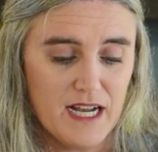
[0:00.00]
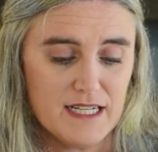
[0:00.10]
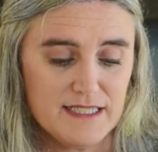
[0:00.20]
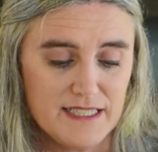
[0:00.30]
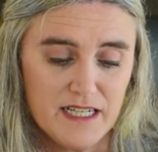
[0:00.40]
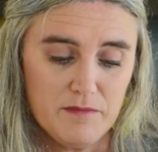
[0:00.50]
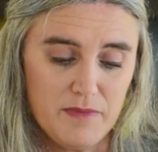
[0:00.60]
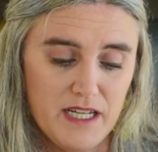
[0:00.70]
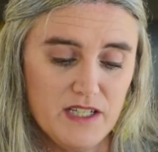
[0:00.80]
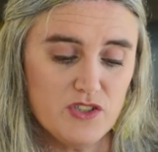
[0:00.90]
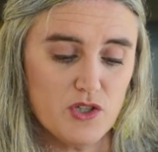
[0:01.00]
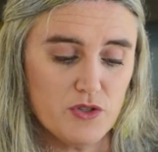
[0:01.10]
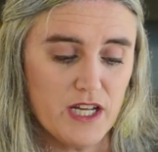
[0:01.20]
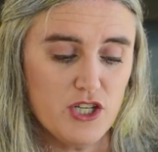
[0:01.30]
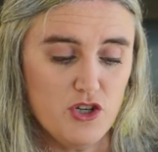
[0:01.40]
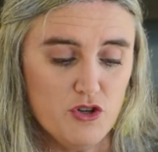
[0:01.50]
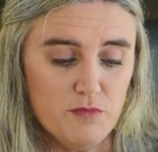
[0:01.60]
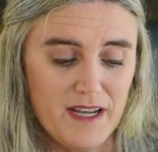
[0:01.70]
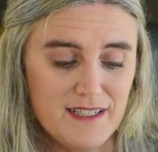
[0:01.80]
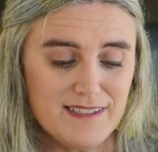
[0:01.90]
has sent me so that you
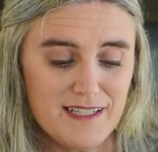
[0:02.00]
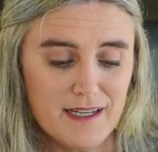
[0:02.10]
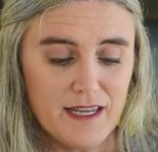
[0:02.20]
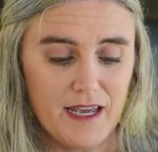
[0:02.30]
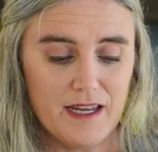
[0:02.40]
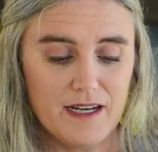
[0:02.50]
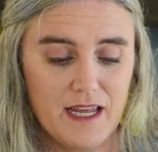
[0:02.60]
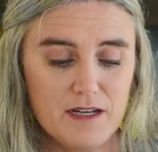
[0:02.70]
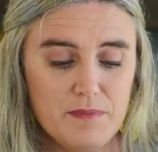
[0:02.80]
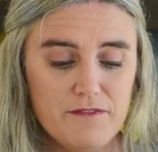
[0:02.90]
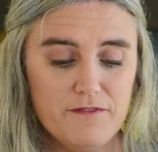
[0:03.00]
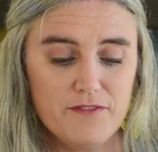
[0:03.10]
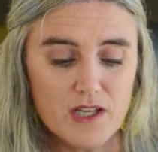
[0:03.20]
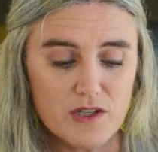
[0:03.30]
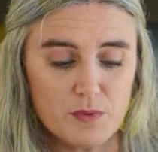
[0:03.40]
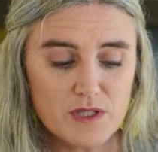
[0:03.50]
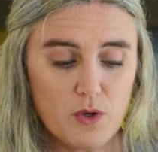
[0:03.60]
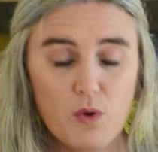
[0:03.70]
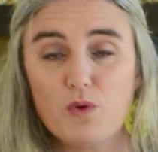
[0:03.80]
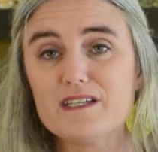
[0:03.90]
may see again and be filled with the
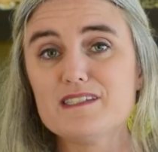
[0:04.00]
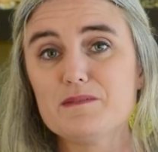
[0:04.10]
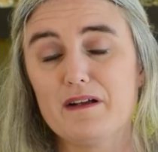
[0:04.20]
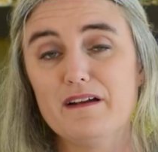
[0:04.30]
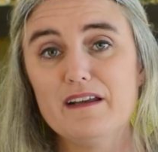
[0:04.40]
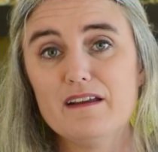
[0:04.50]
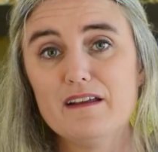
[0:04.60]
Holy Spirit.